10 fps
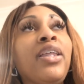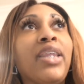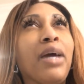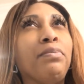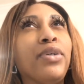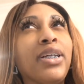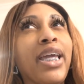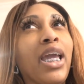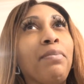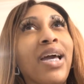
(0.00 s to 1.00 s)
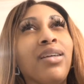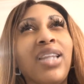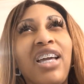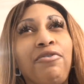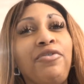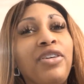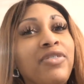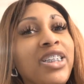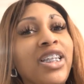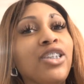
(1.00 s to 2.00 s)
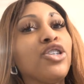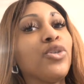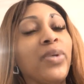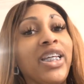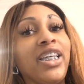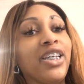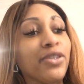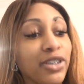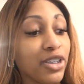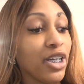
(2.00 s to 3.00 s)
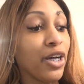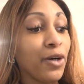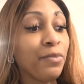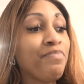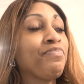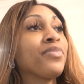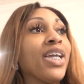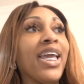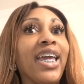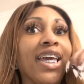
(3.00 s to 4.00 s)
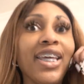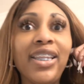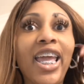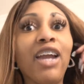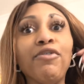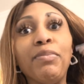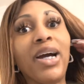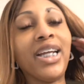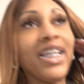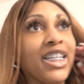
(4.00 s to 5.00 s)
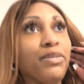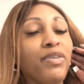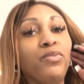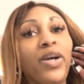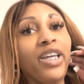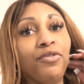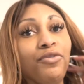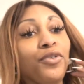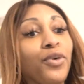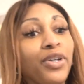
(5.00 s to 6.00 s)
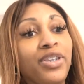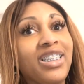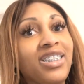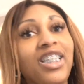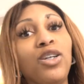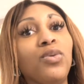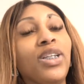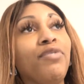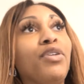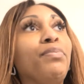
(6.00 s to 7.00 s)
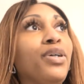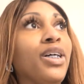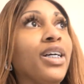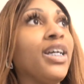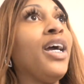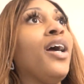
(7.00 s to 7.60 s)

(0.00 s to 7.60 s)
That book came out like 15 to 20 years ago, and everybody has been waiting for the sequel of the book.